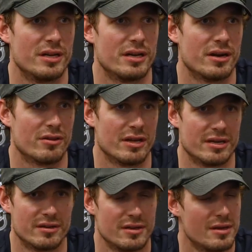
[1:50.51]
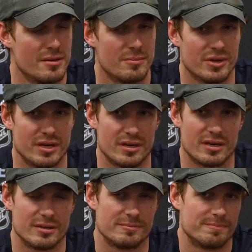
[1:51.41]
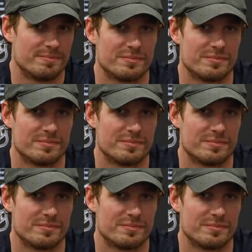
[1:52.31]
in Carolina. But um,